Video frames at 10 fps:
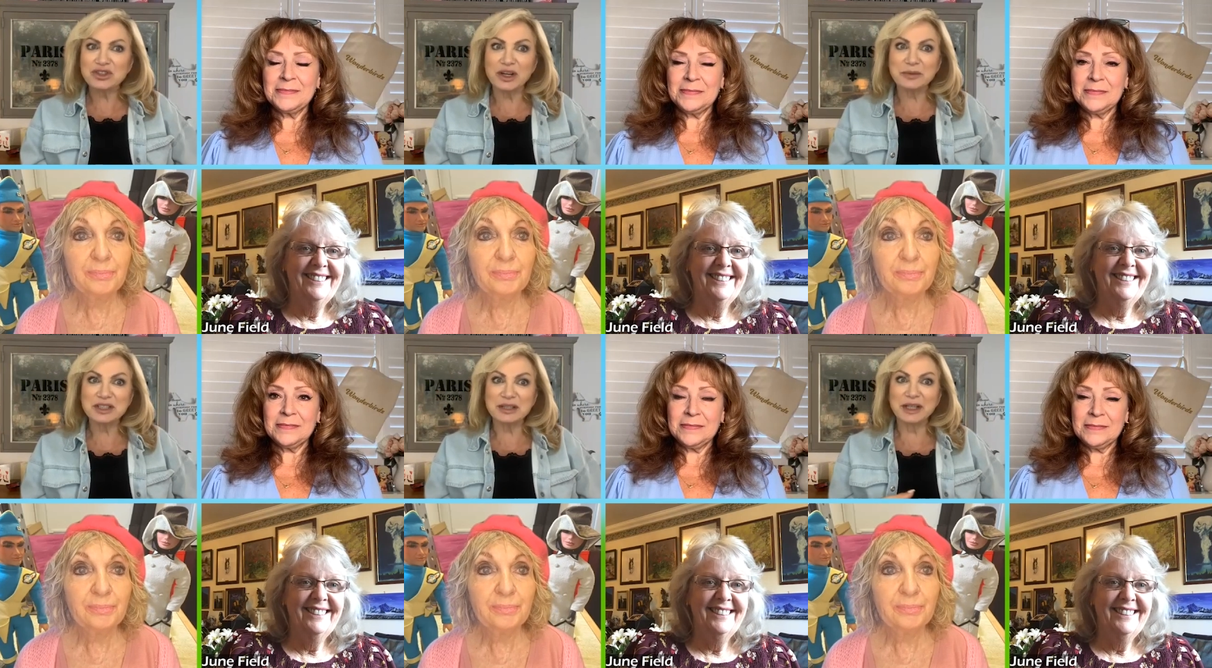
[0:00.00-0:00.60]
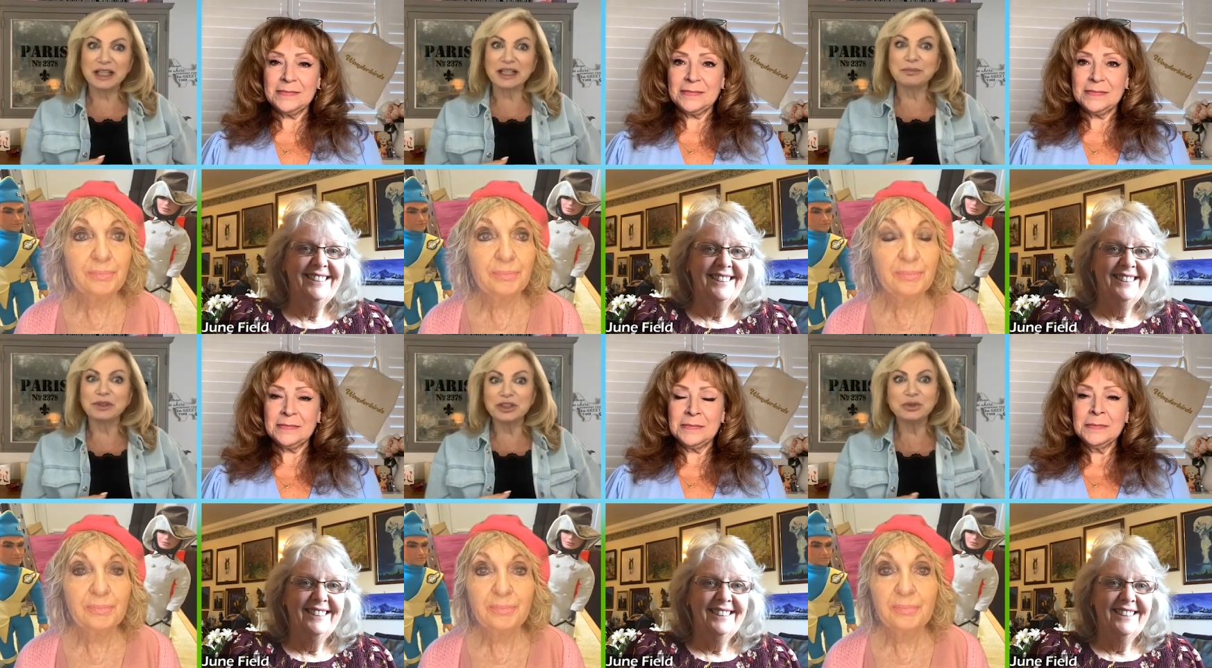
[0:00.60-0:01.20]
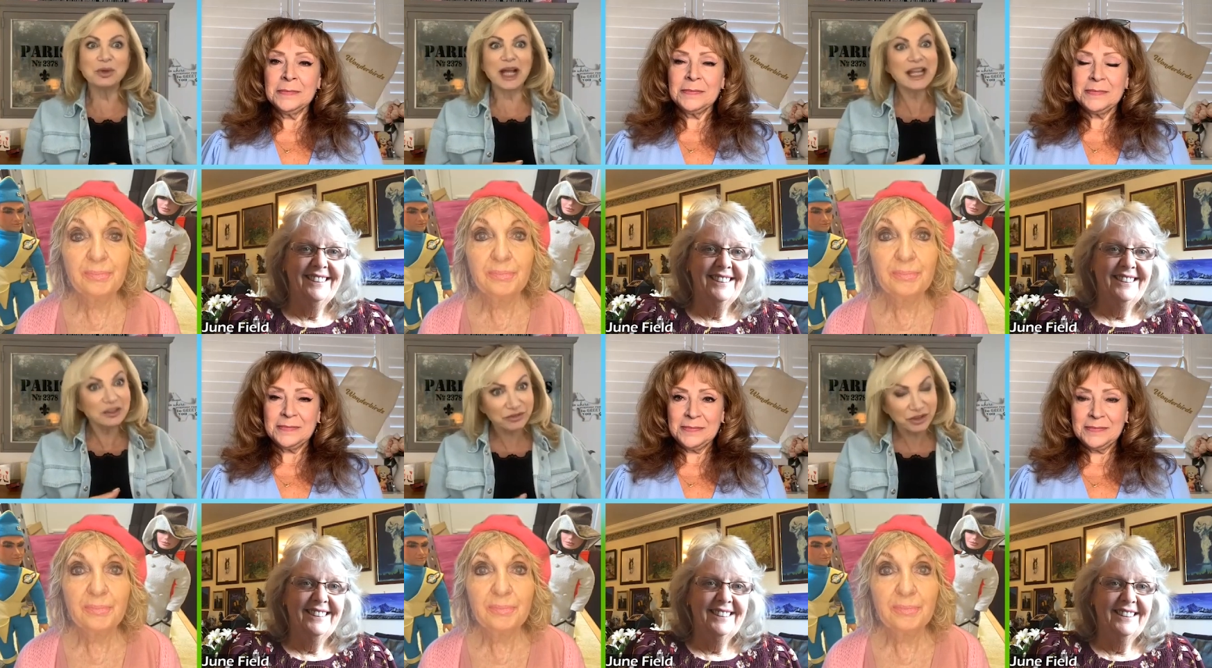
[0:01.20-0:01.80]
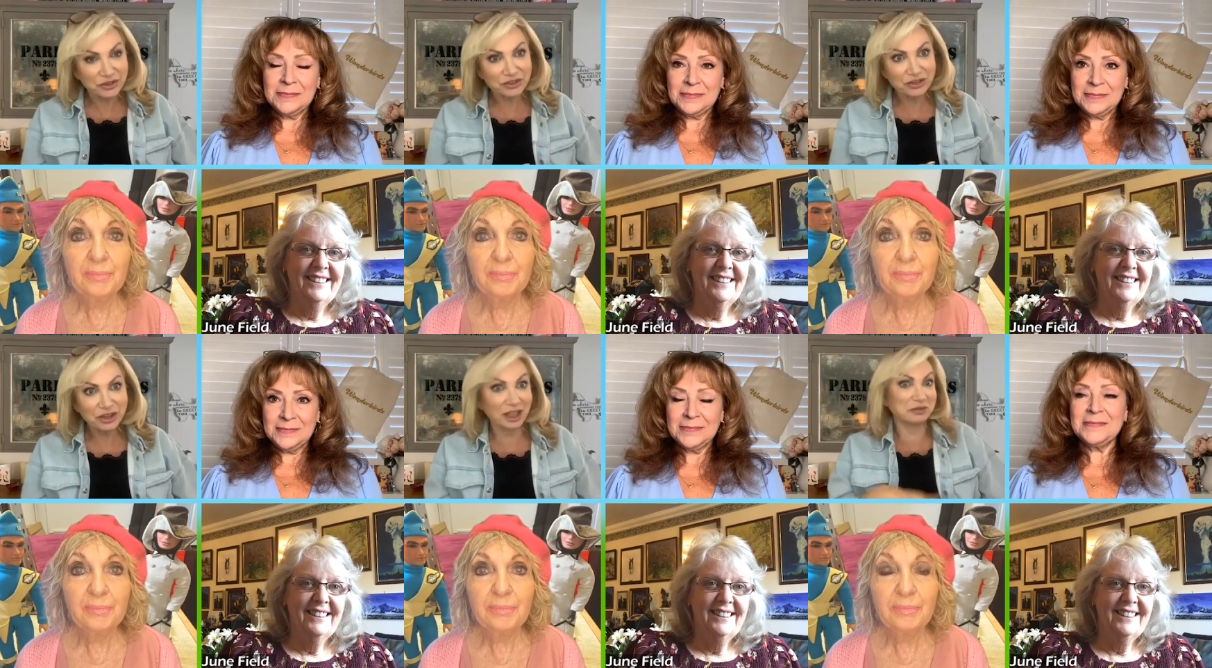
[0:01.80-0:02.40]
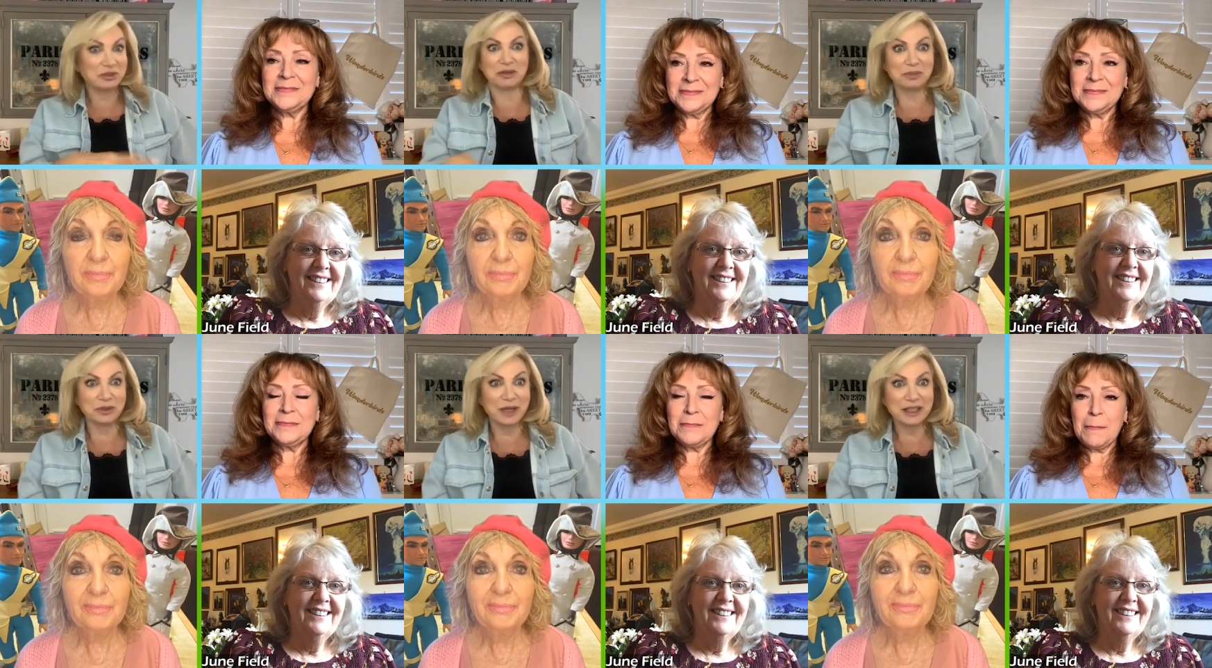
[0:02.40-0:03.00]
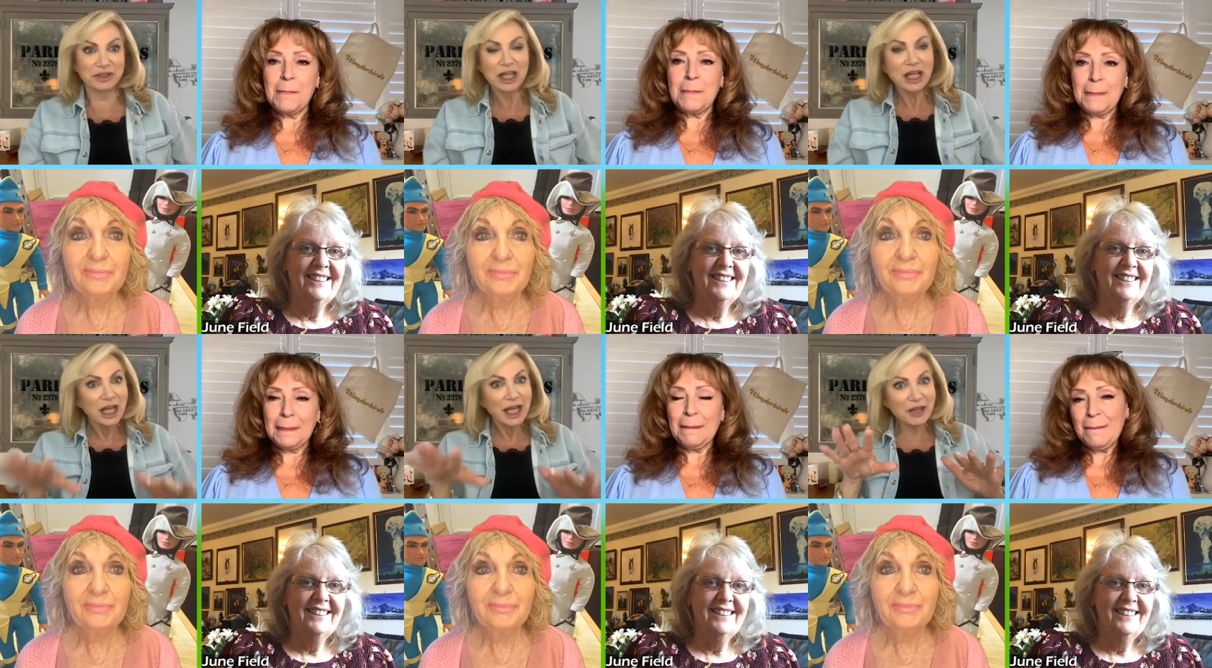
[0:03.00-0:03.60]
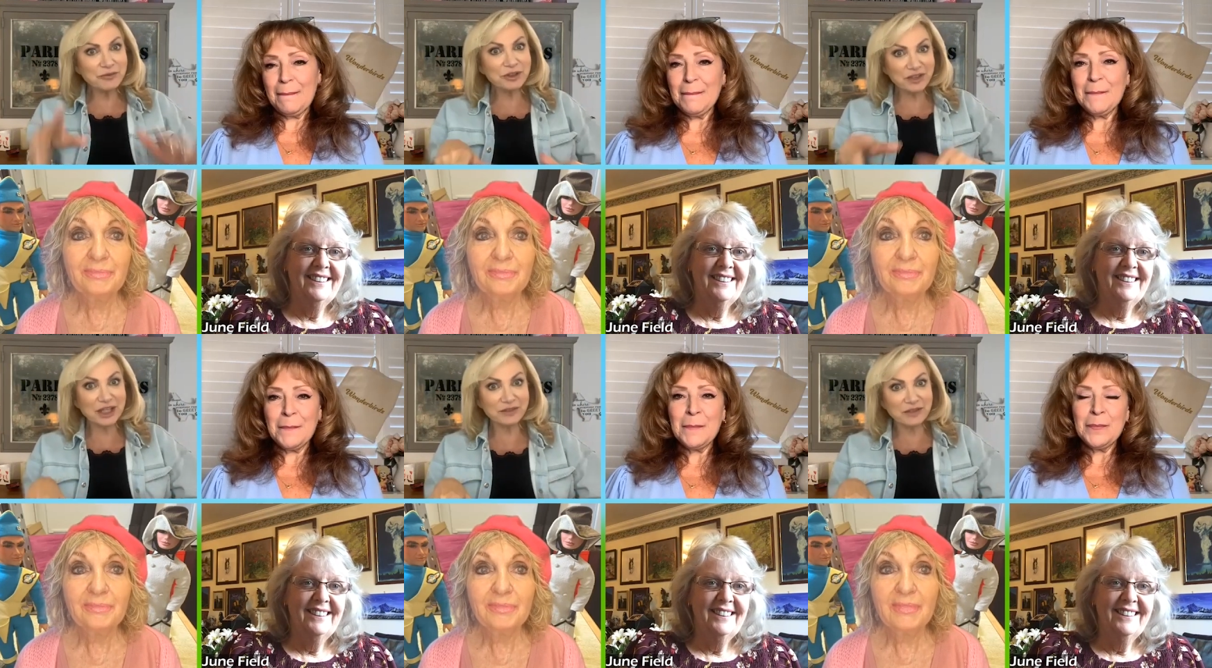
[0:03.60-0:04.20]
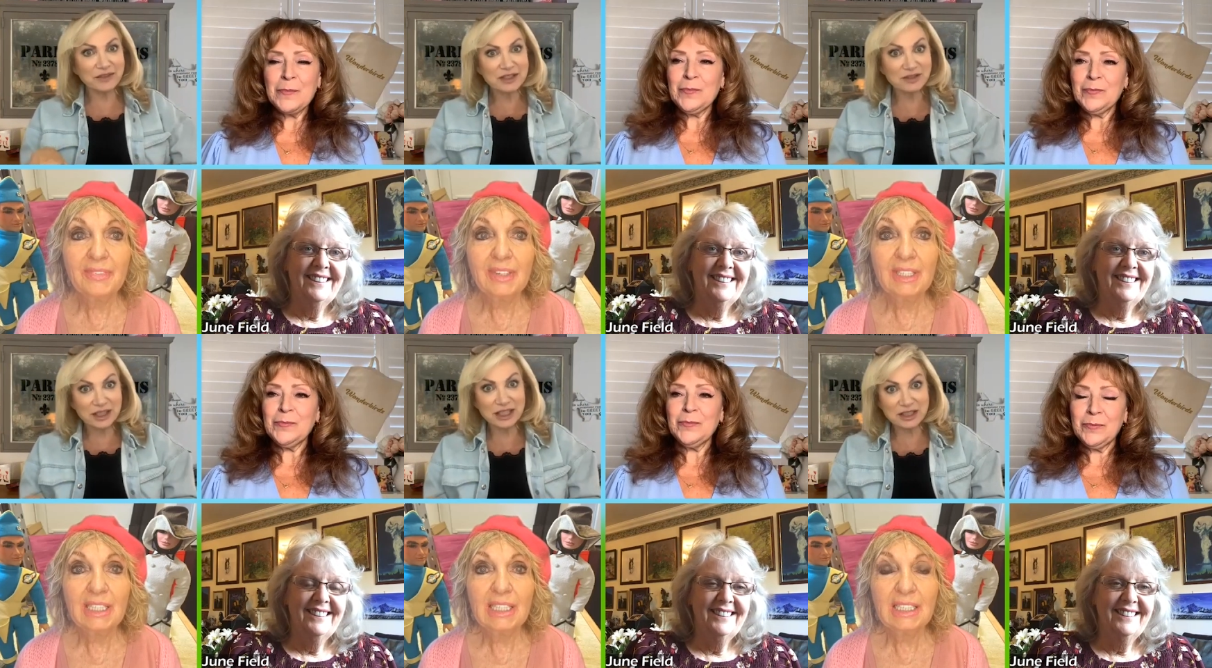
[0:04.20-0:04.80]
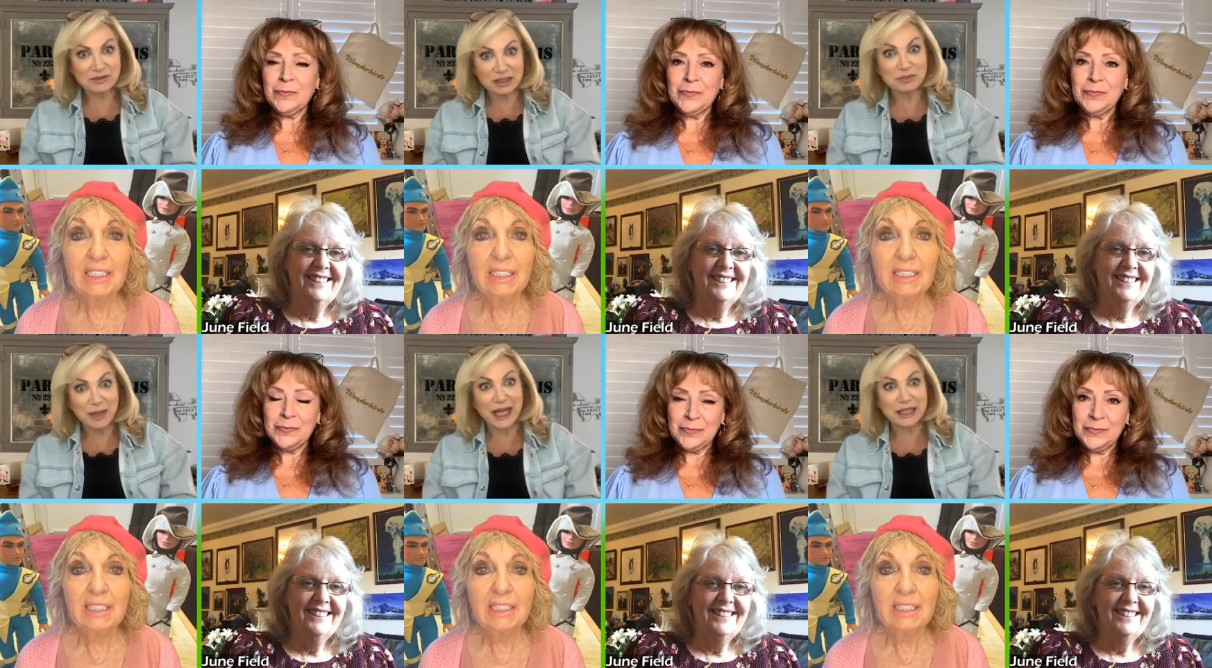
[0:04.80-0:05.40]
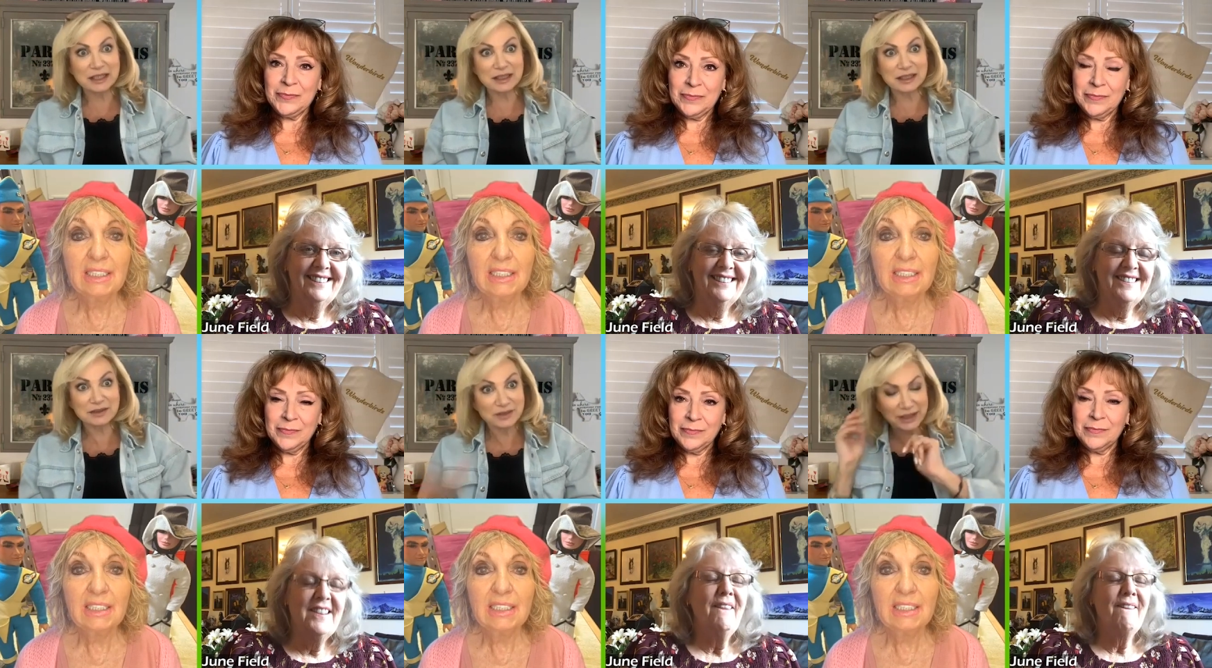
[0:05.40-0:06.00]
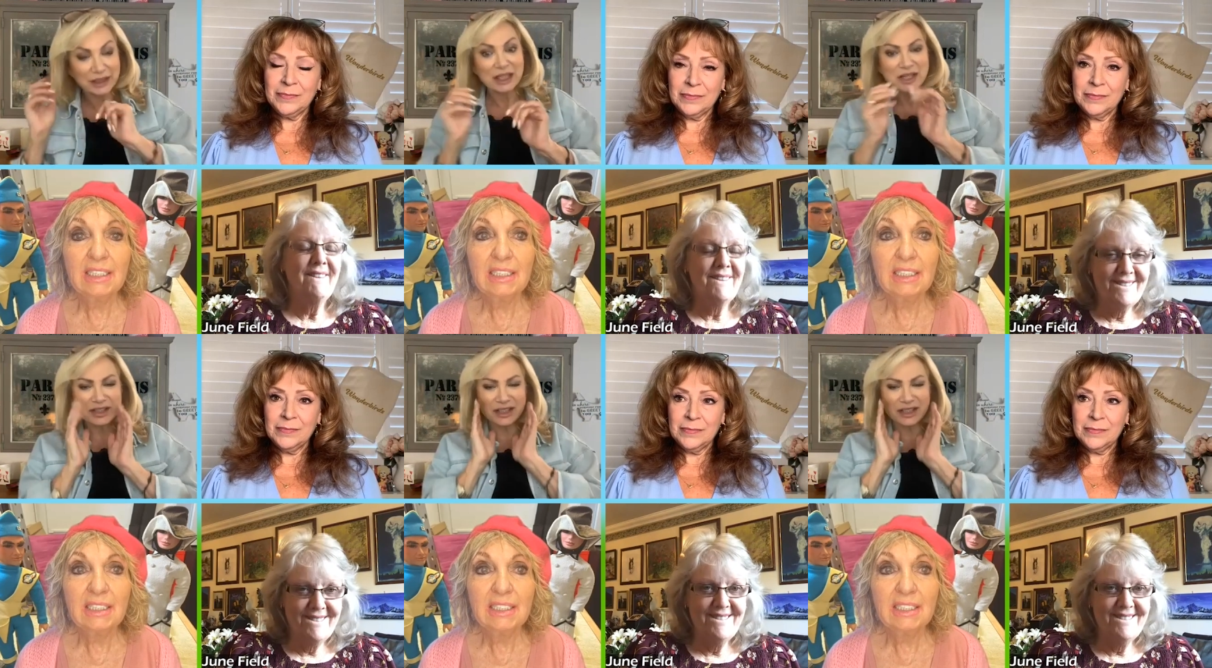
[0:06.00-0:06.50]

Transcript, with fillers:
Speaker 1: toy was something like a blue elephant, and I wrote a blue elephant. Everything that this pet did. So